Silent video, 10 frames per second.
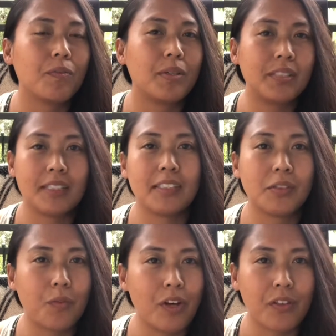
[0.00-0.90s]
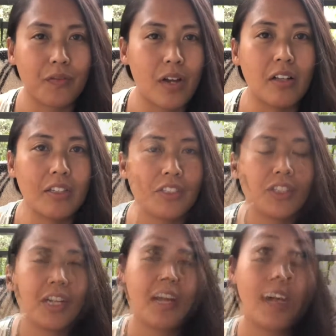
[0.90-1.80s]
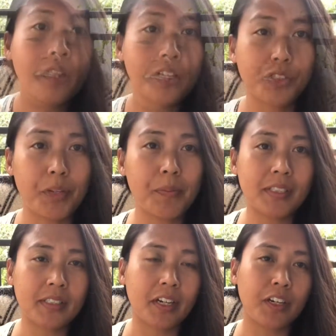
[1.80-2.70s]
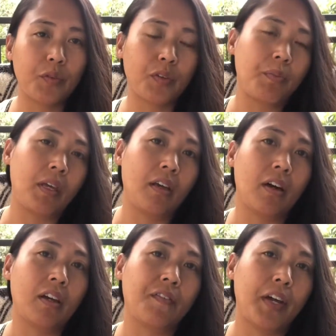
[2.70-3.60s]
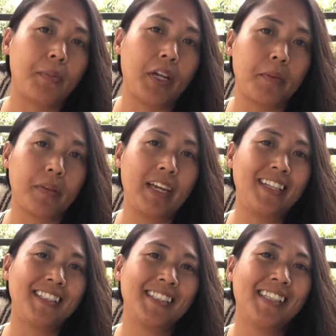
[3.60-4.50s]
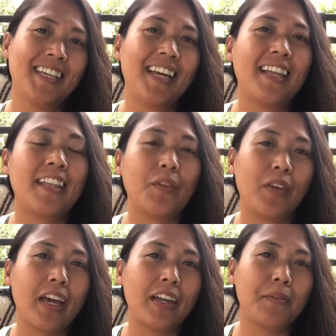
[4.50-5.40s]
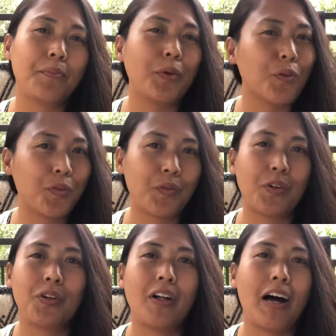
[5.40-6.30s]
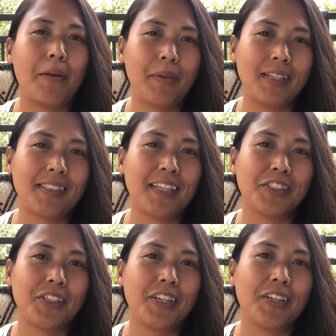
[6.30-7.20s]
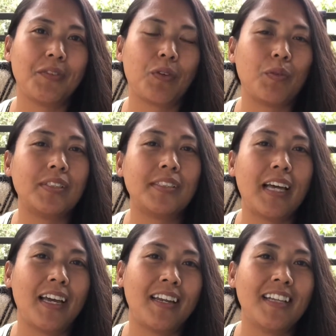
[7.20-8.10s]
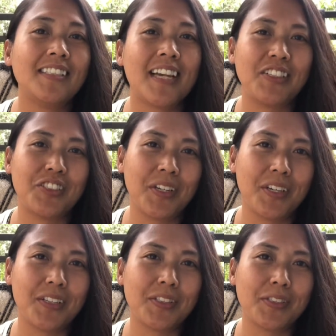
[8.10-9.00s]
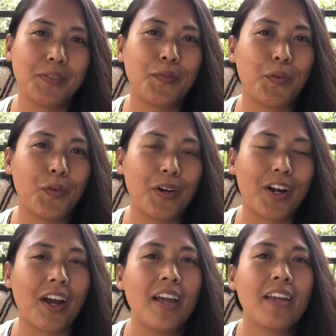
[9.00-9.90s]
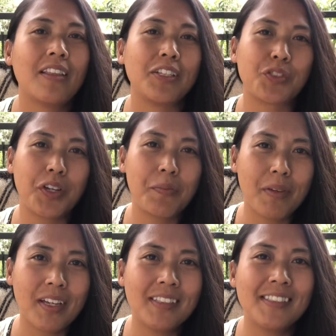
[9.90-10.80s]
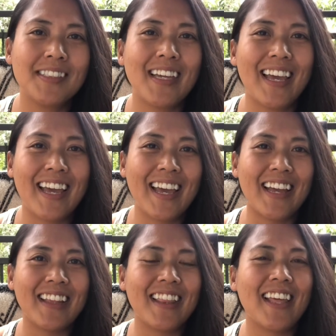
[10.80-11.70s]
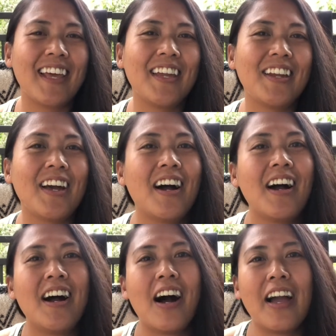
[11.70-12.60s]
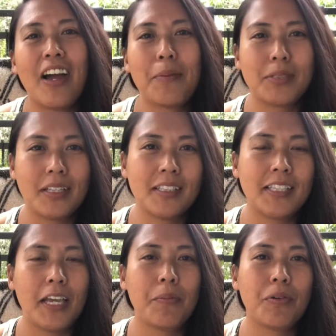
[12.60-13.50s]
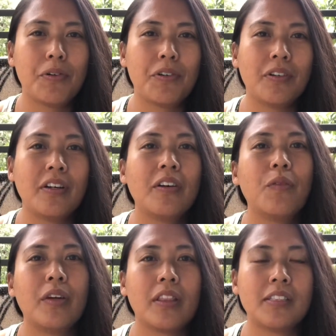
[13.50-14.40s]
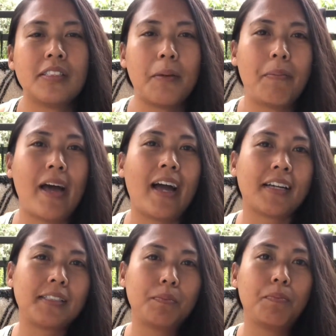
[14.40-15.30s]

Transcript: possesses a wealth of knowledge. The treatment started with me on a vibrating plate. Then we had a beautiful hape session where we set intentions for the treatment, and then I hopped on the table with the sub packs